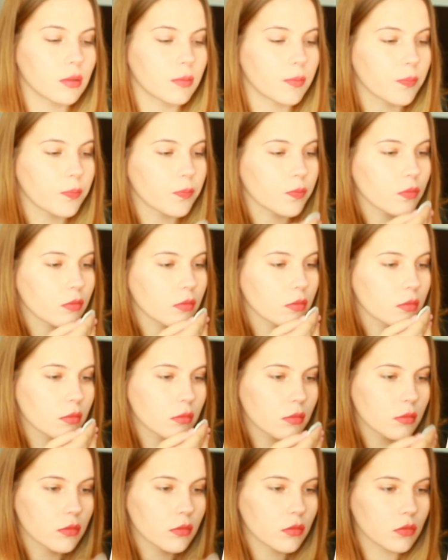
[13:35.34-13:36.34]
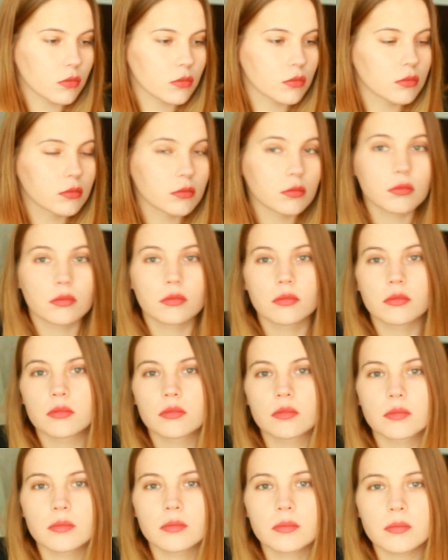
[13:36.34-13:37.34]

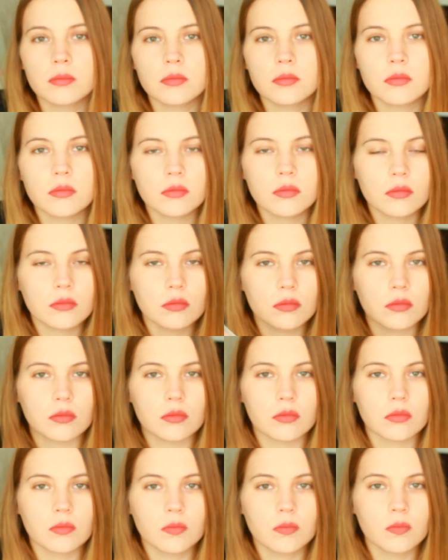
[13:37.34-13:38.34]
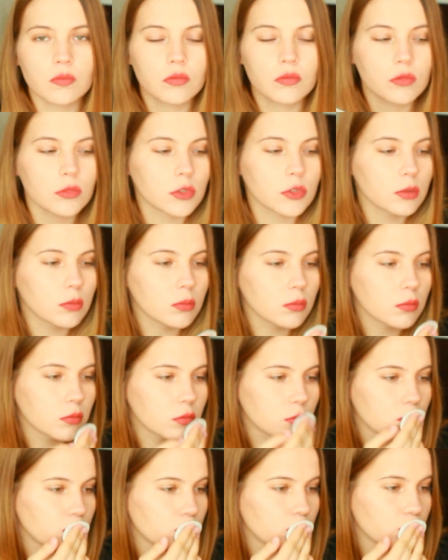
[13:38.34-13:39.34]

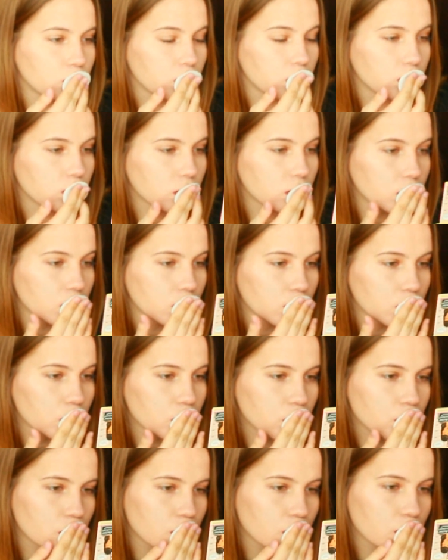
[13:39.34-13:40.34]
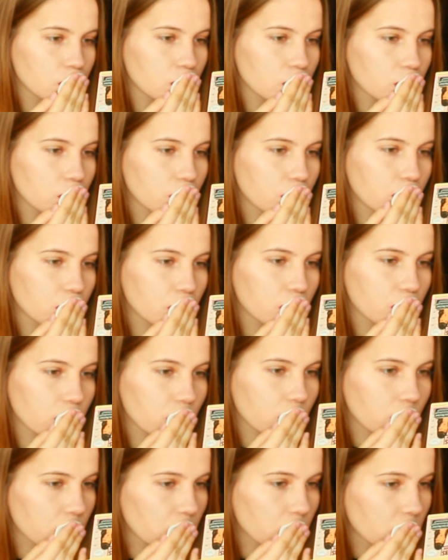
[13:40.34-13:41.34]

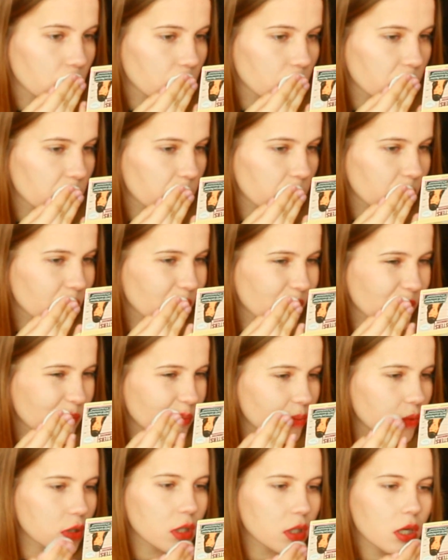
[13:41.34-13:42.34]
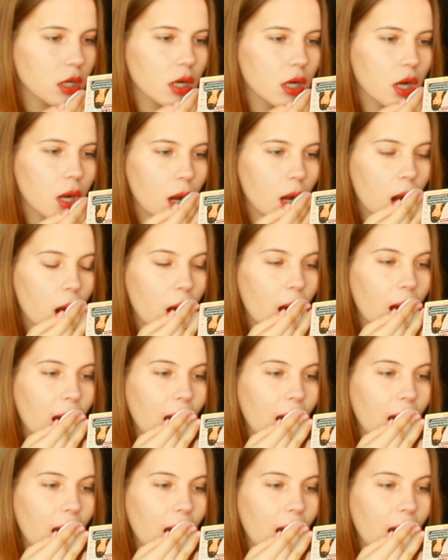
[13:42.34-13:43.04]
(no one is talking)